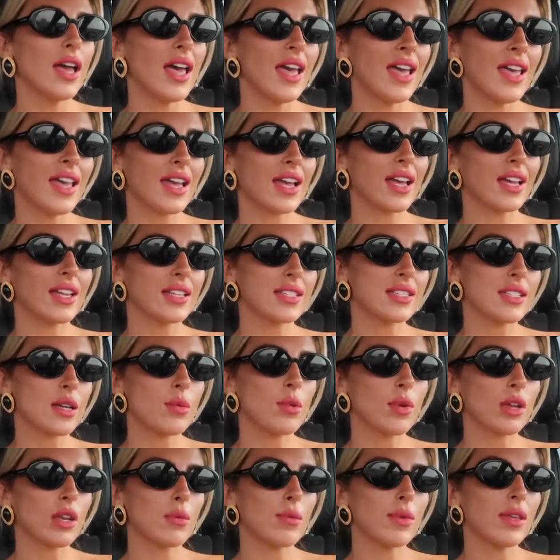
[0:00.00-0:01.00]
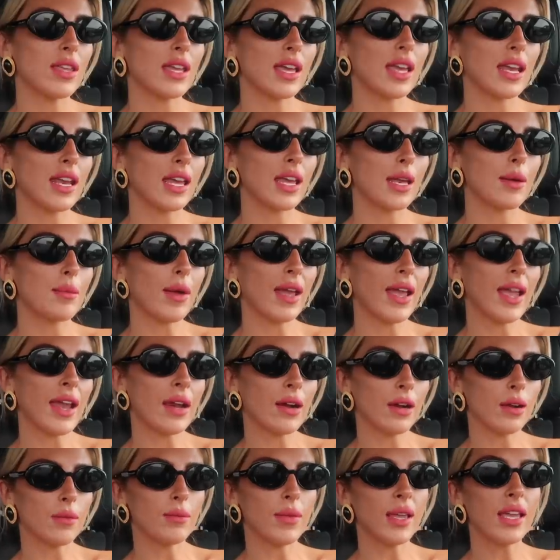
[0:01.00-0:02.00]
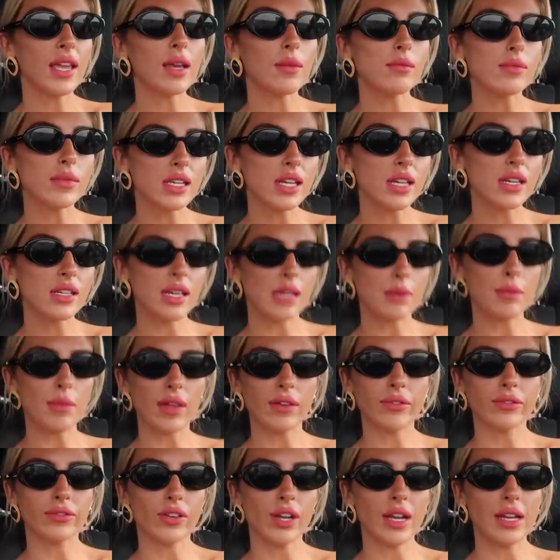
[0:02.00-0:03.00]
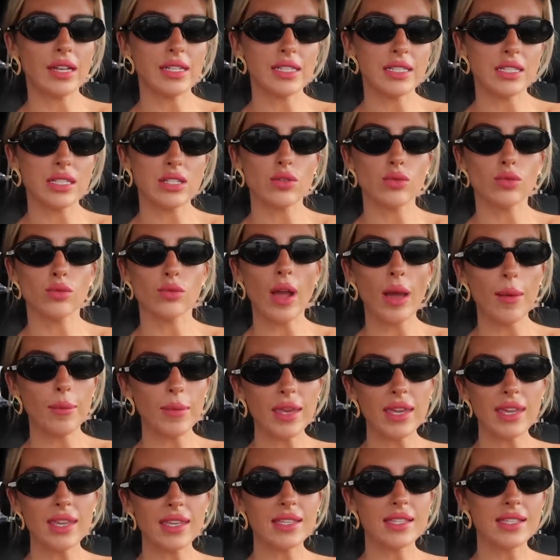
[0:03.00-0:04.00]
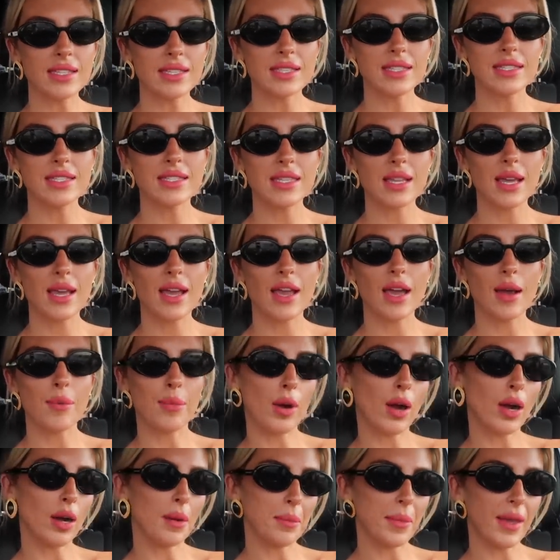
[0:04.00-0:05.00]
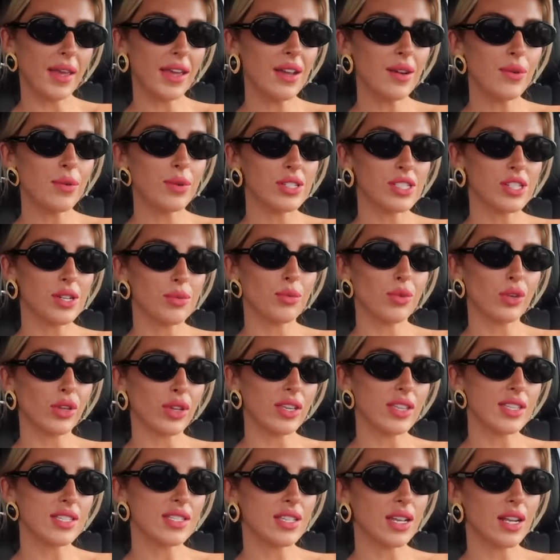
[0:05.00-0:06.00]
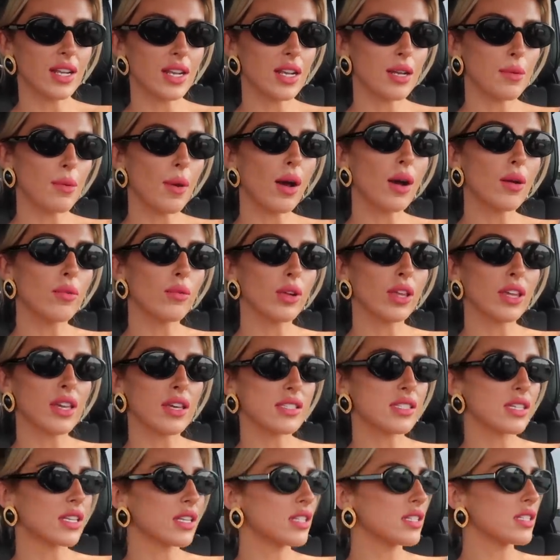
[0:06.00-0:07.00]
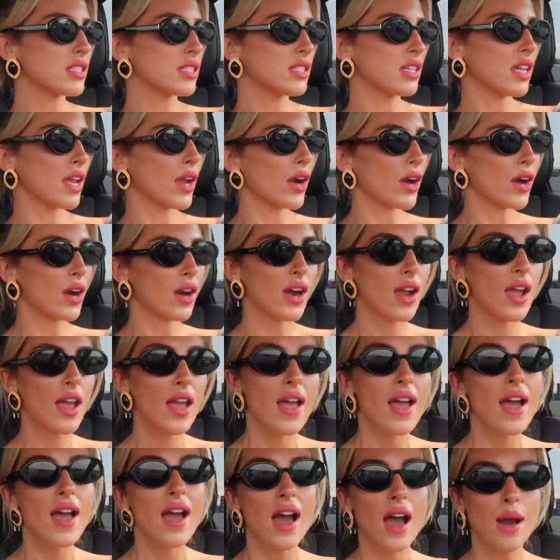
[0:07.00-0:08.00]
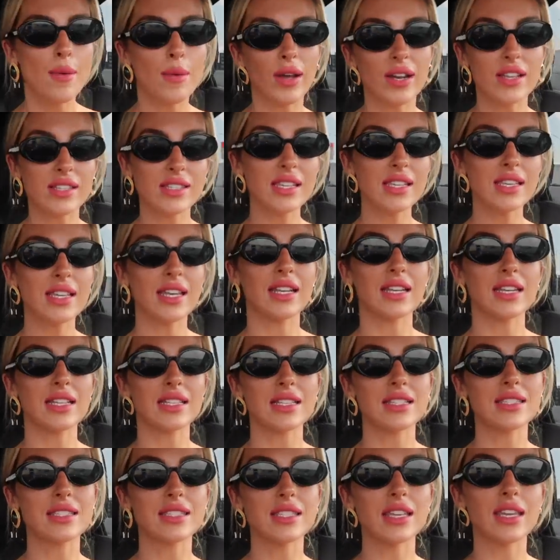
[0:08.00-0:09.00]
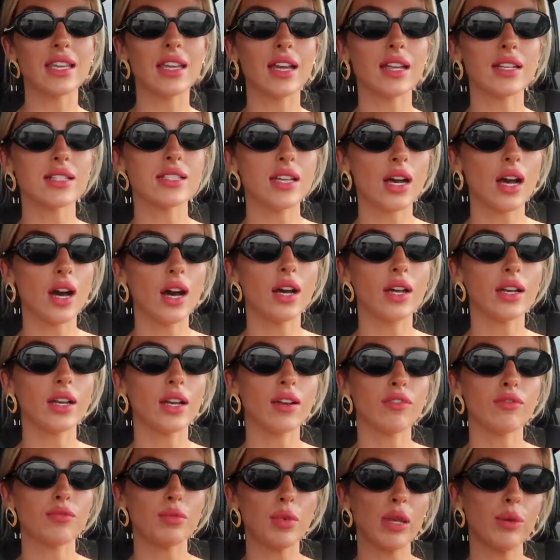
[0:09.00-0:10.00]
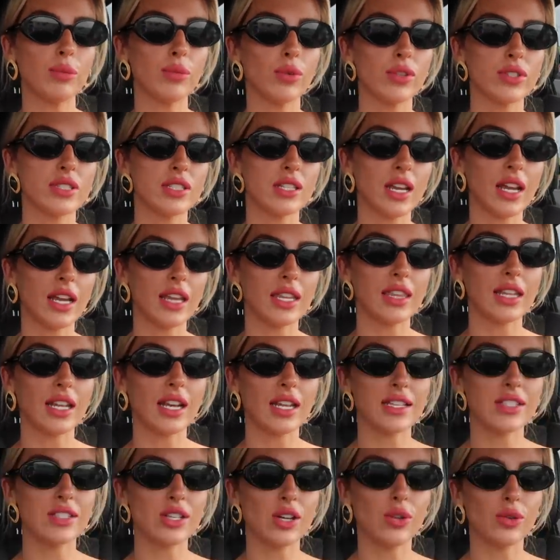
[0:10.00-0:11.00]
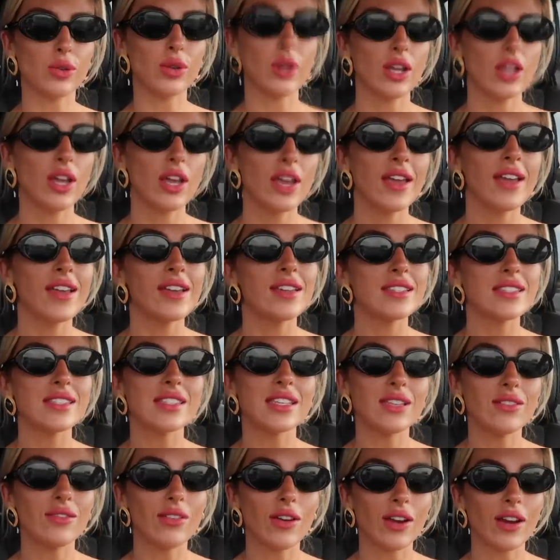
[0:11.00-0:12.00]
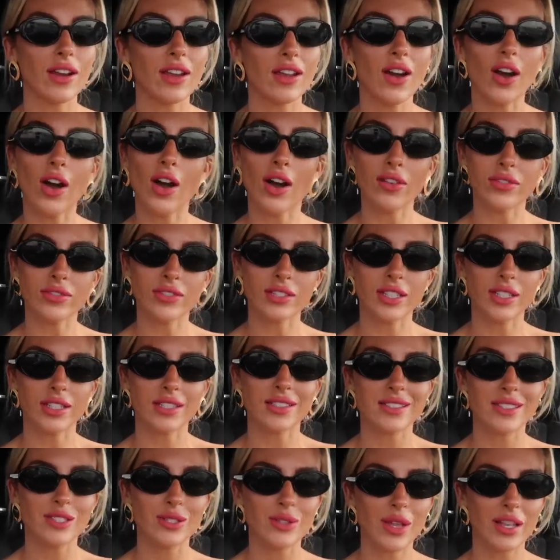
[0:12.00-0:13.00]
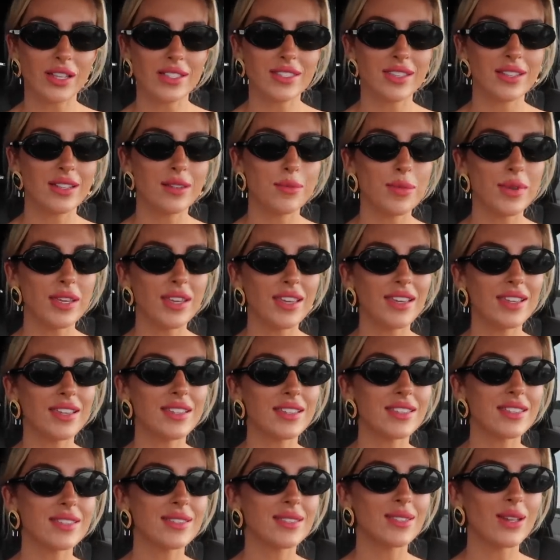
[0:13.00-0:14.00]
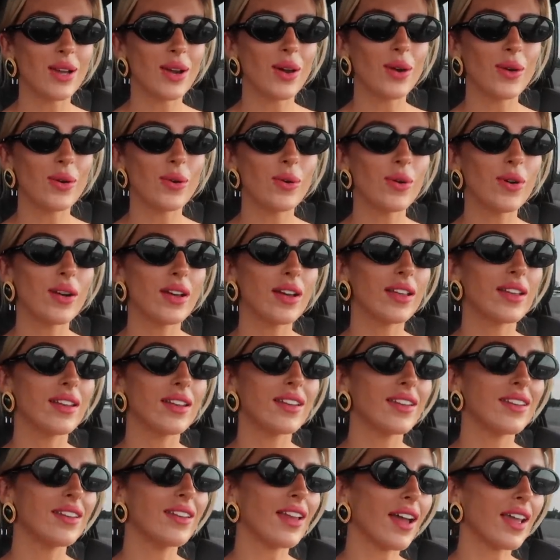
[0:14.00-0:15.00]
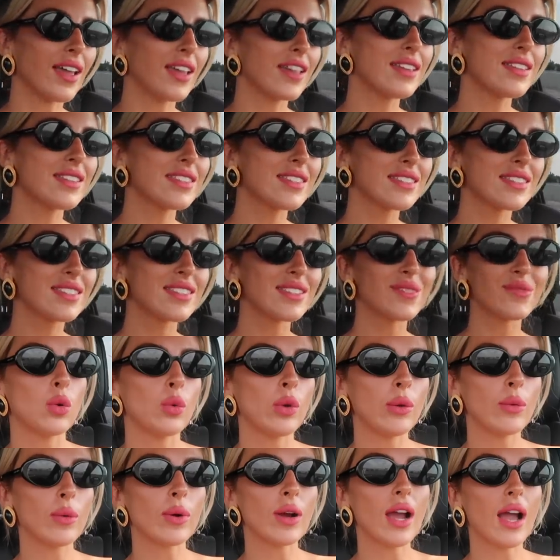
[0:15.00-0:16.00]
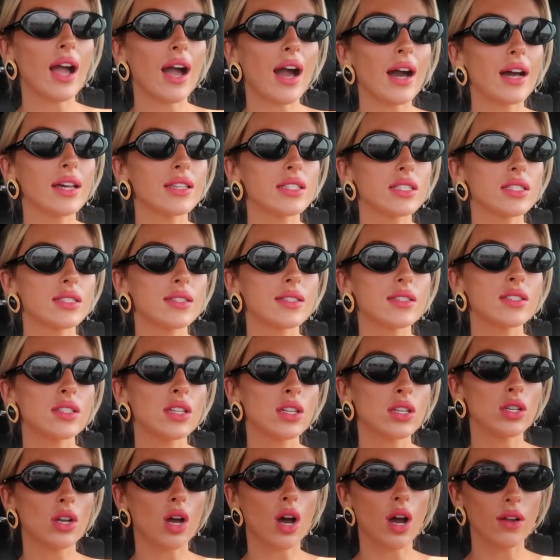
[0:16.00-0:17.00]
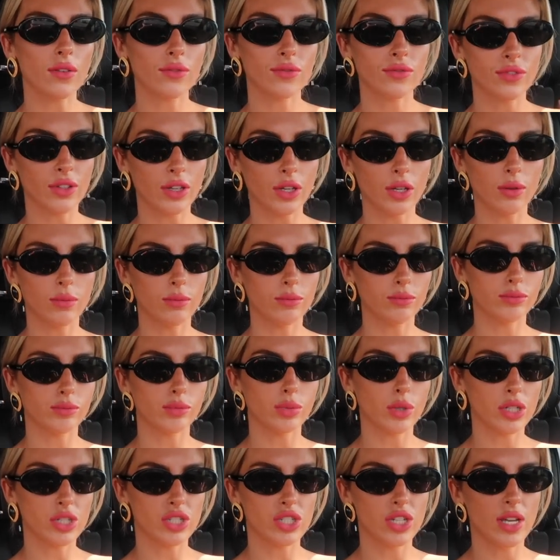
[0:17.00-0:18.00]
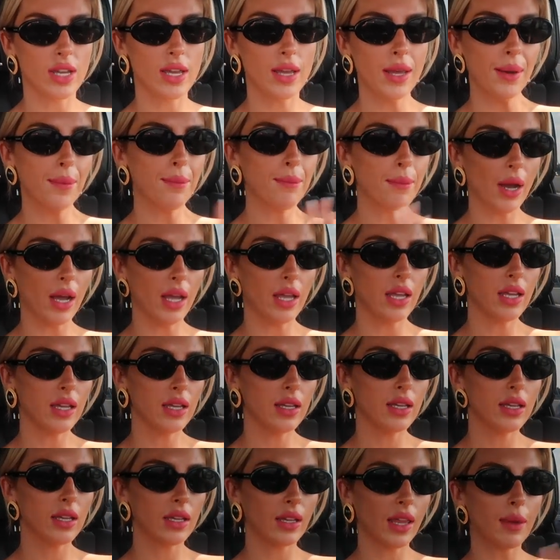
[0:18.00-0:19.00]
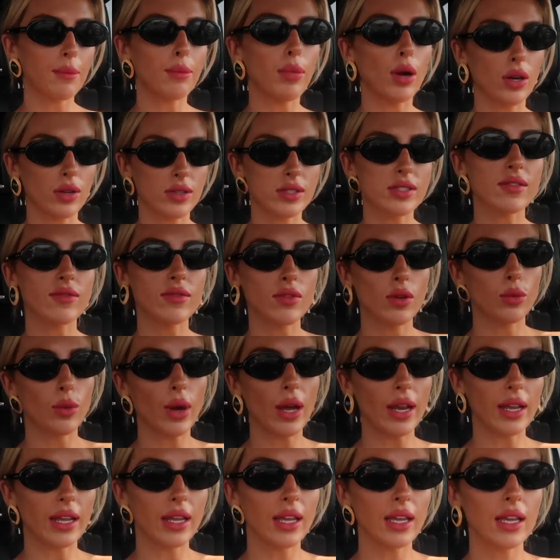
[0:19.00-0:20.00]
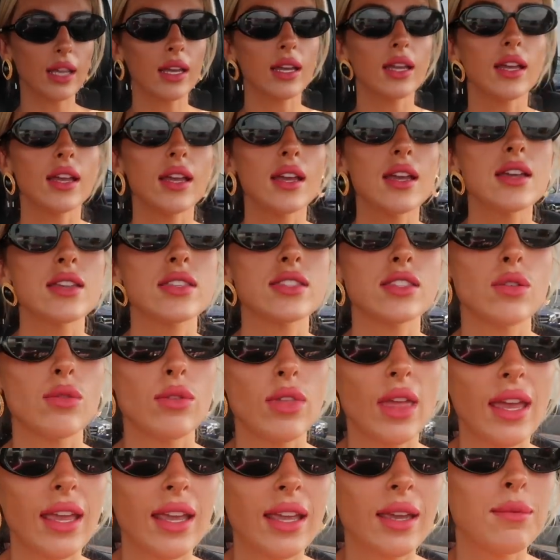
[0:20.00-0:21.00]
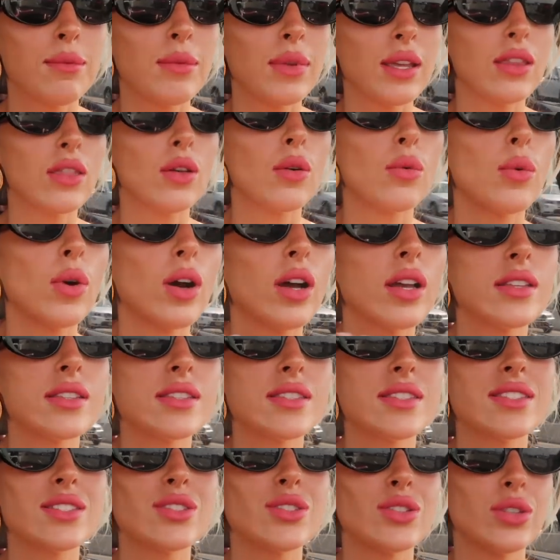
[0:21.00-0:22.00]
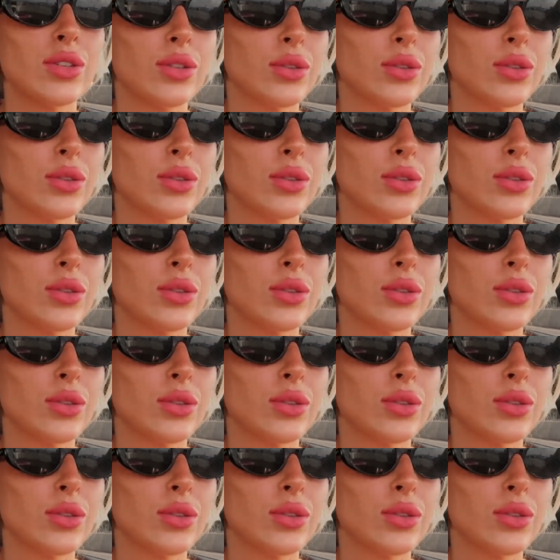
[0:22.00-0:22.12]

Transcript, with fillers: And I'm gonna be getting my hair and makeup done at my friend Remy's apartment, which I'm really excited about. I'm really excited to see her. I'm honestly getting to see a ton of people tonight that I don't see very often. So that's gonna be so nice. We were asked to not film Bridget and Mike, like parts of the wedding, so they can be the ones